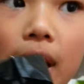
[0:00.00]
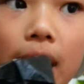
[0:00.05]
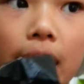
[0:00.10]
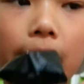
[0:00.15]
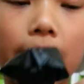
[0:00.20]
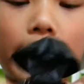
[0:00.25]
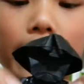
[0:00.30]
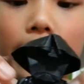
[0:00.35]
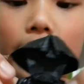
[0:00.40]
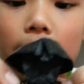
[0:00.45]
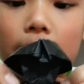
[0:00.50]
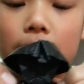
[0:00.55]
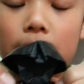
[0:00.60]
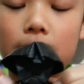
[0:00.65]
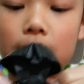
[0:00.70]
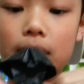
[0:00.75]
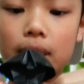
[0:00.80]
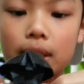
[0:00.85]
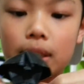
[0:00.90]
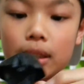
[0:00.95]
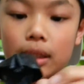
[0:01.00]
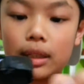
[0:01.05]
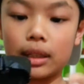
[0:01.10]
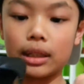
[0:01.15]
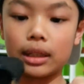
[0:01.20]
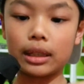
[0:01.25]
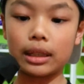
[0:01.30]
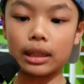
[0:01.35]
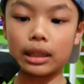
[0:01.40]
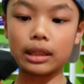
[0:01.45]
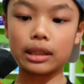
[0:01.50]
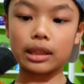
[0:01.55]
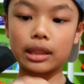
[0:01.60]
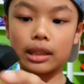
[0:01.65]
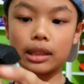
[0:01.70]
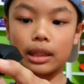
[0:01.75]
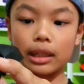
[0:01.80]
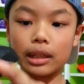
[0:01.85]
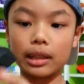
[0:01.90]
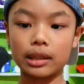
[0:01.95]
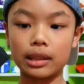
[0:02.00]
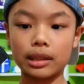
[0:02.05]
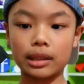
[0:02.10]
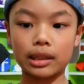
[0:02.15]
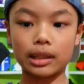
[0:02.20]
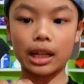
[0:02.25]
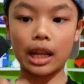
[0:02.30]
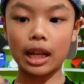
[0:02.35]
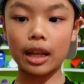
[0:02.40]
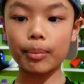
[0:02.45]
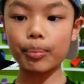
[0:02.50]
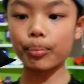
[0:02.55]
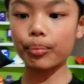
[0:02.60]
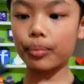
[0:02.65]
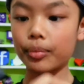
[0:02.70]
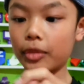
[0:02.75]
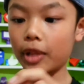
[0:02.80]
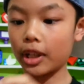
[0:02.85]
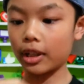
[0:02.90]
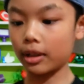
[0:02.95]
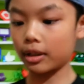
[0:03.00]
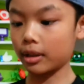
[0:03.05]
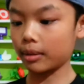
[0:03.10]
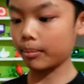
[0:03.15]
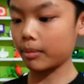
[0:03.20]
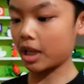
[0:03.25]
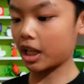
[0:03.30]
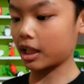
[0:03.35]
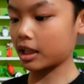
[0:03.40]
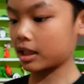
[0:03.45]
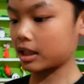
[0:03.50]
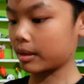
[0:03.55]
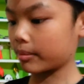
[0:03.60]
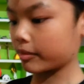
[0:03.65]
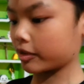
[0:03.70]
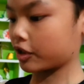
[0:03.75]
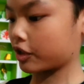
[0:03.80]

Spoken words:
And as you see, this is cape that makes him